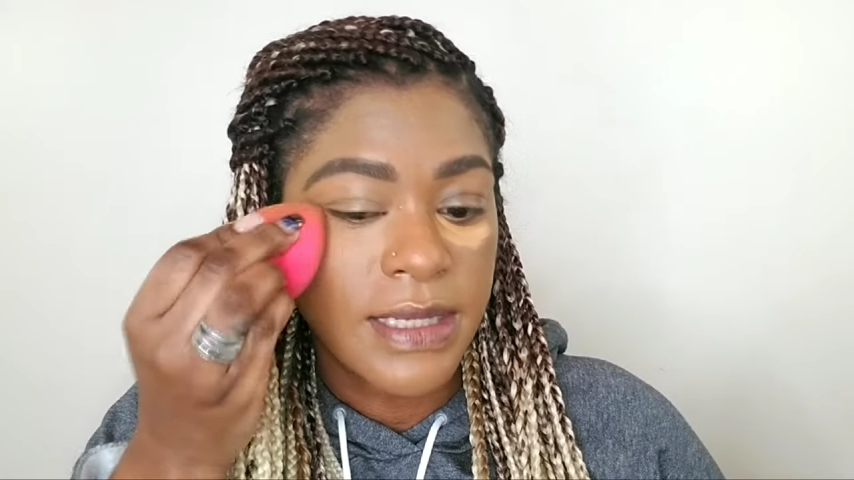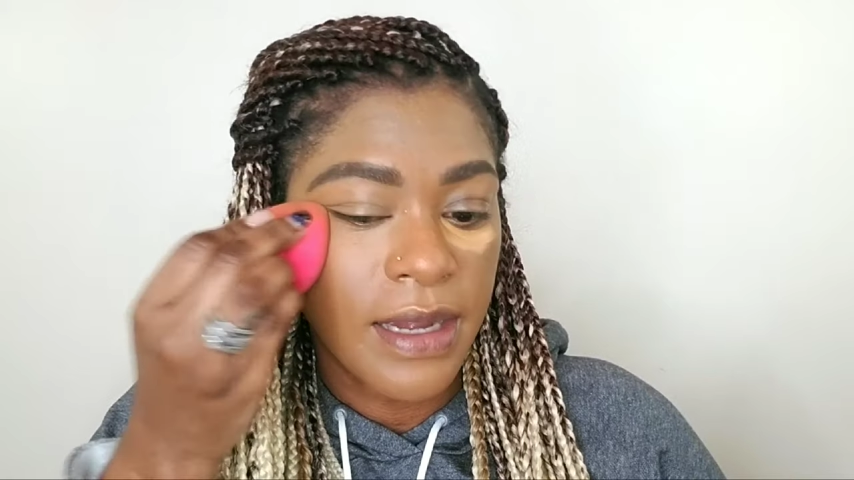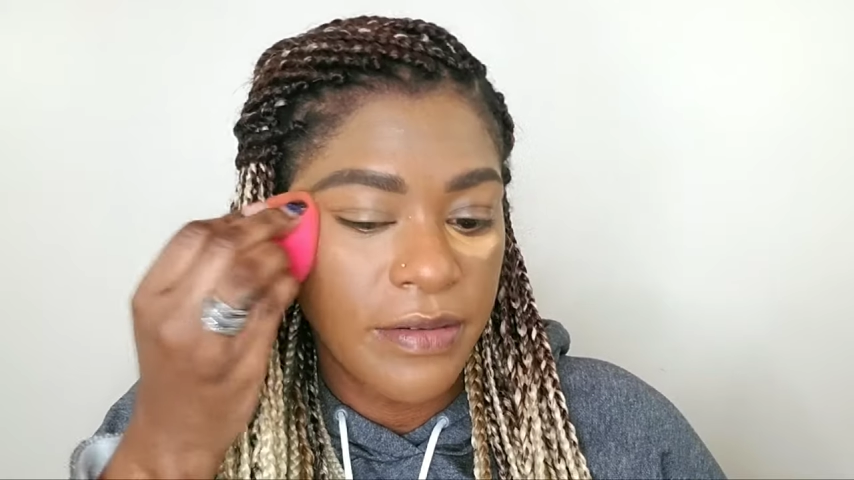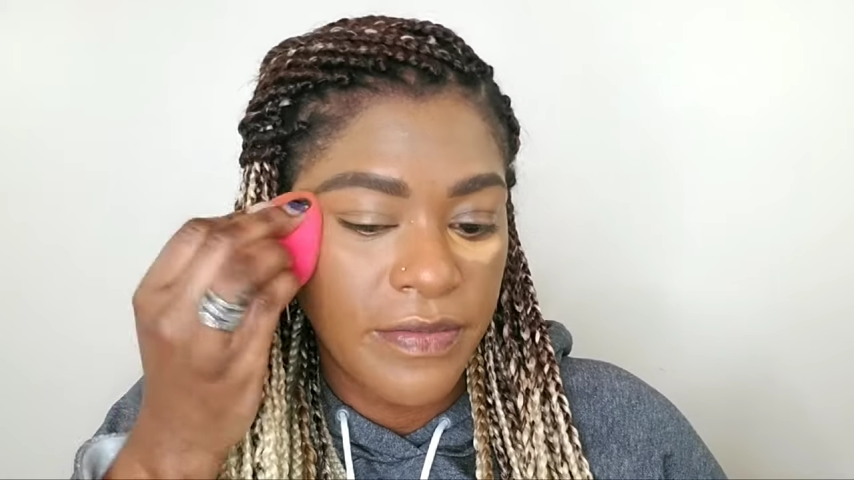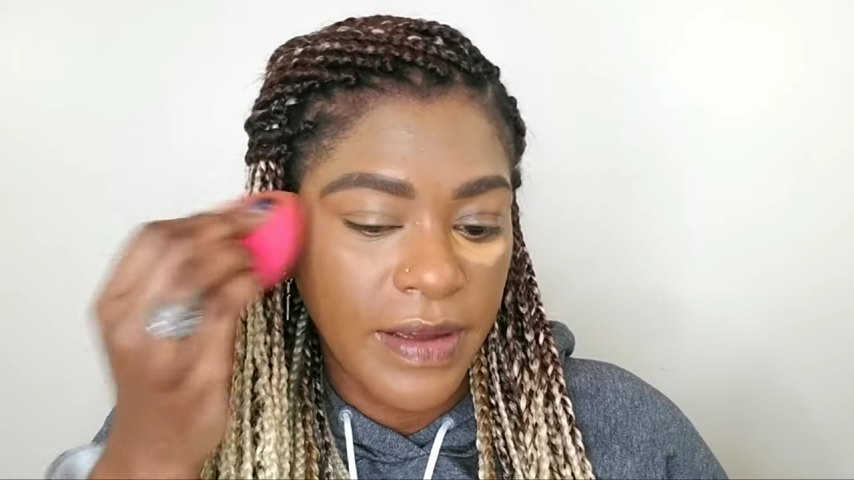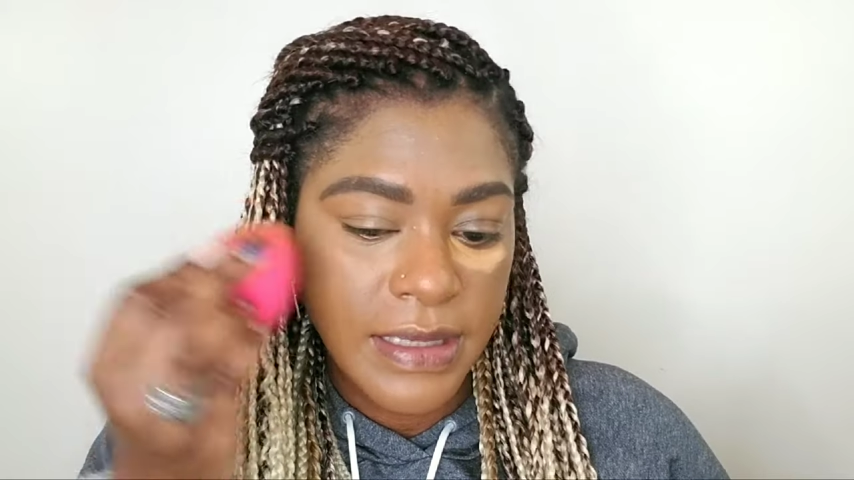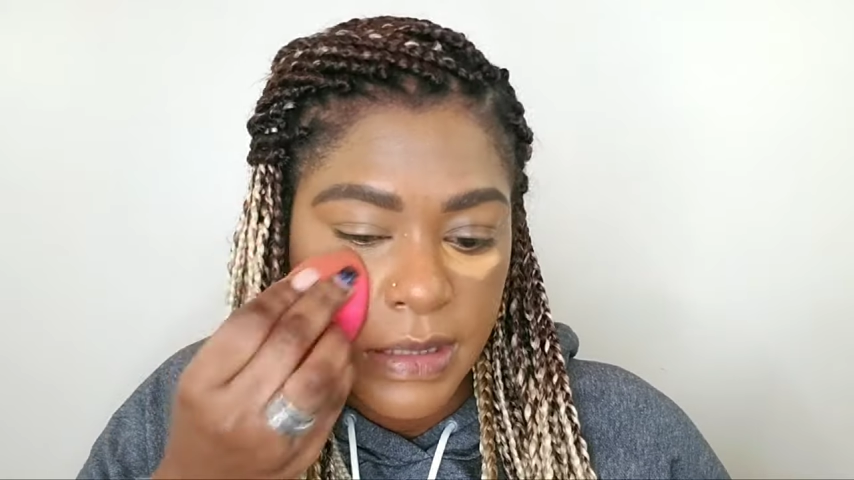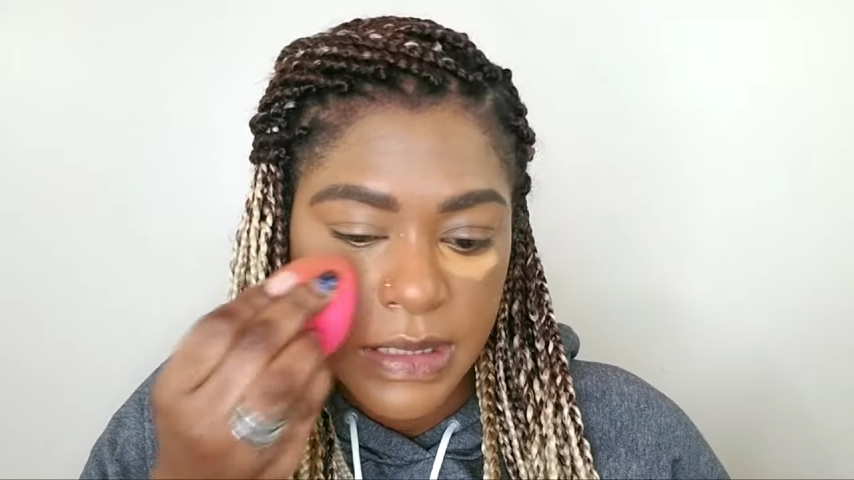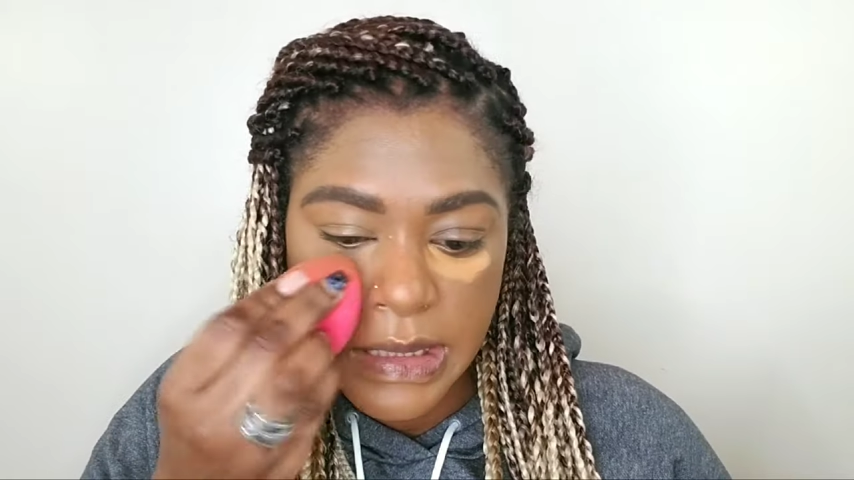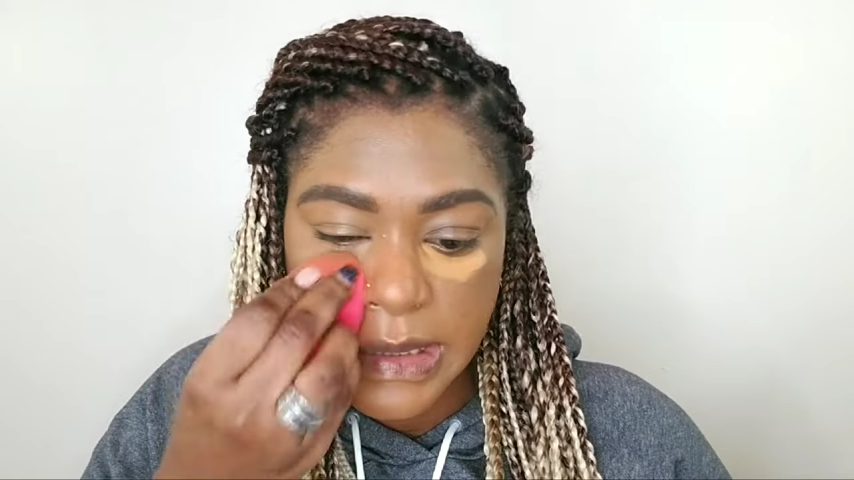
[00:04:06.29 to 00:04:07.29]

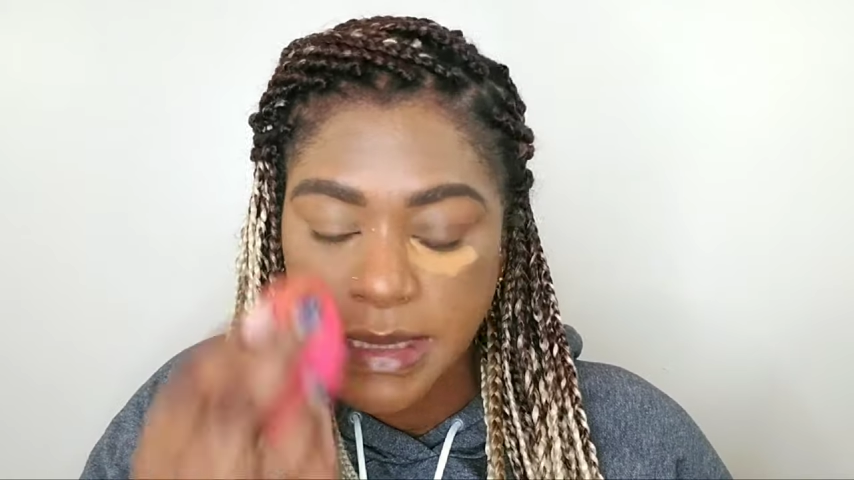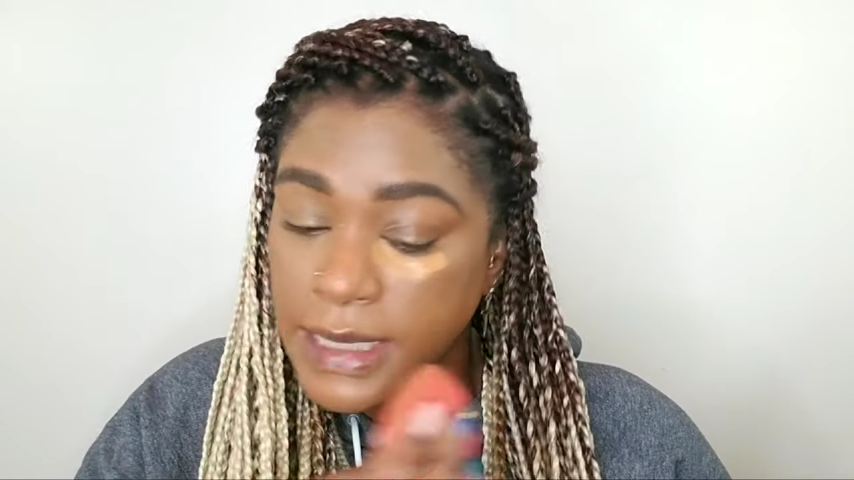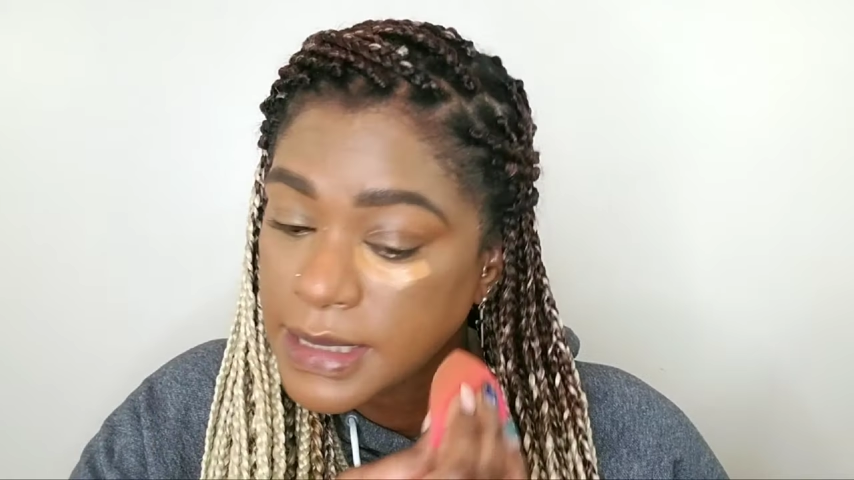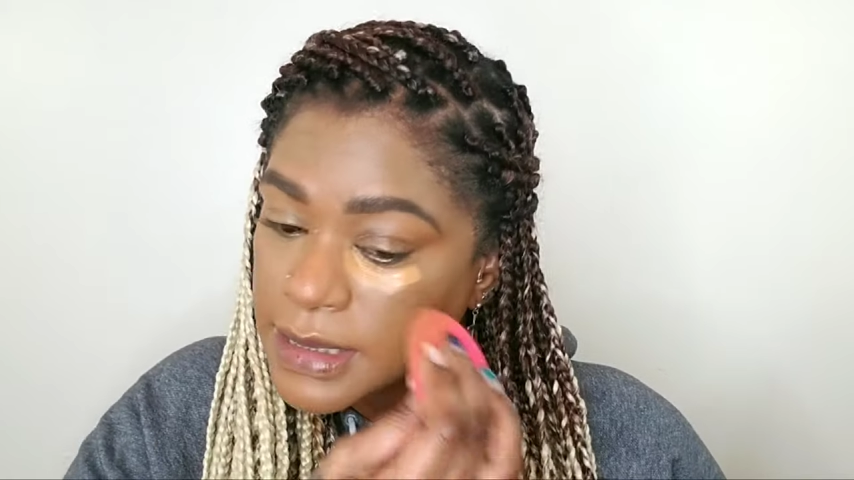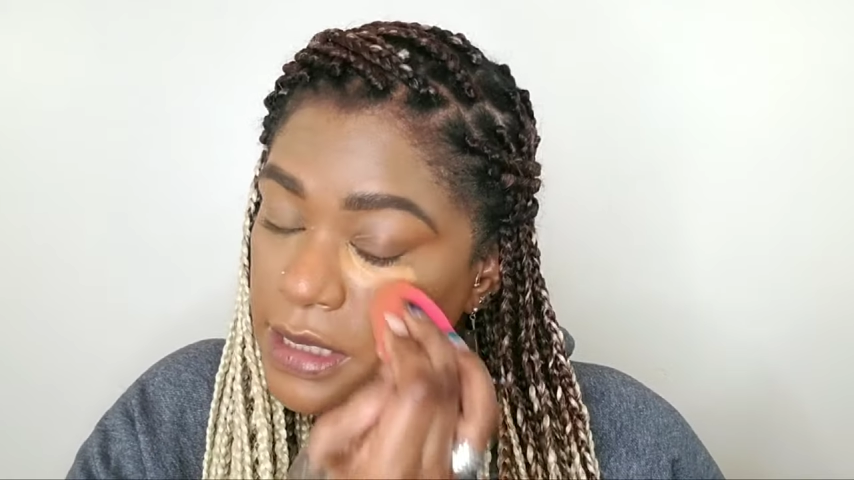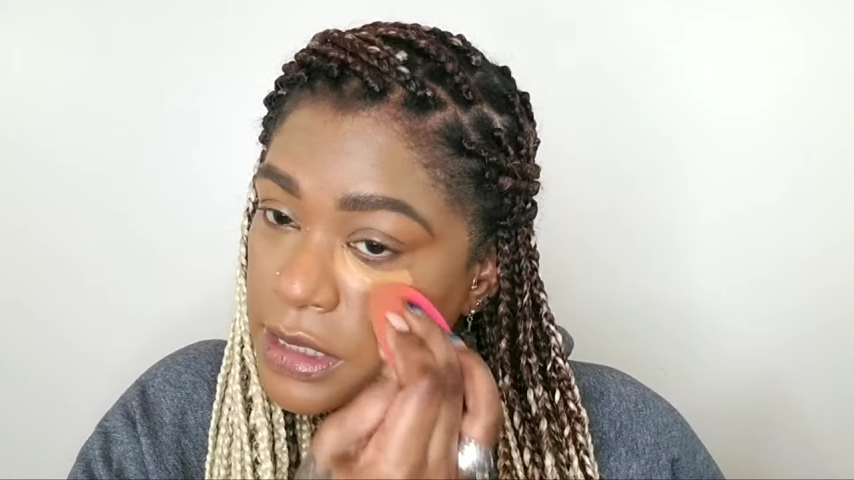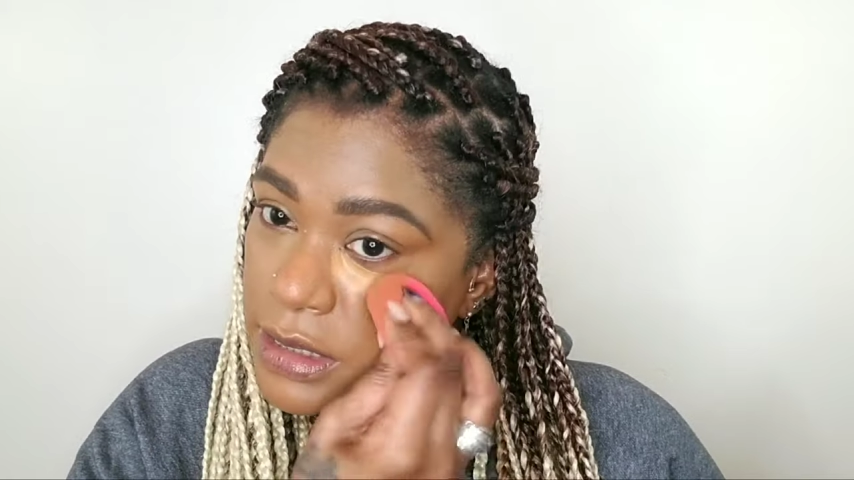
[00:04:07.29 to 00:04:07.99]
sacrifices it takes